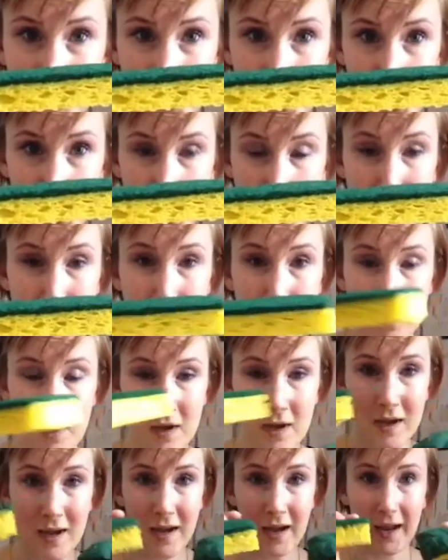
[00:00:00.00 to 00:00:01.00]
in shape
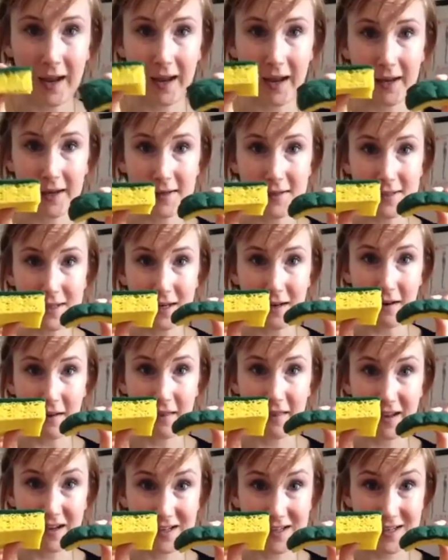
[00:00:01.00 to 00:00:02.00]
and in
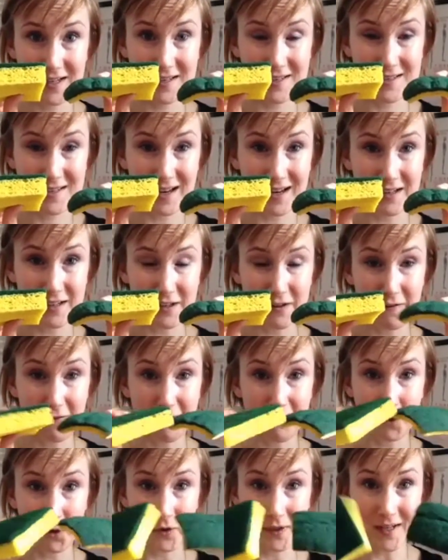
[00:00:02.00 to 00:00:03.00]
thickness and in
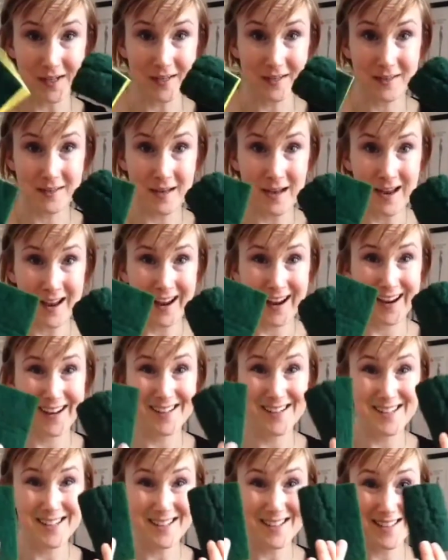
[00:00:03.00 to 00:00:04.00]
fullness
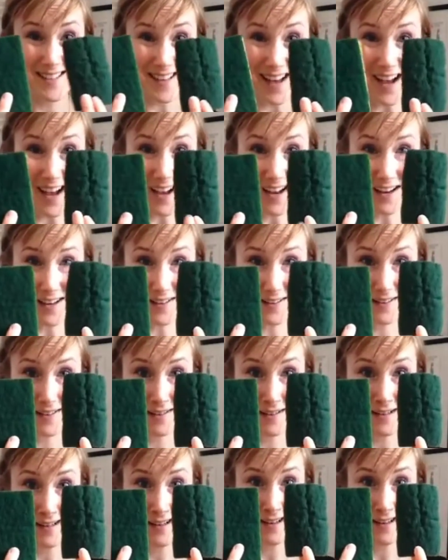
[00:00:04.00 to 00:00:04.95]
and in size.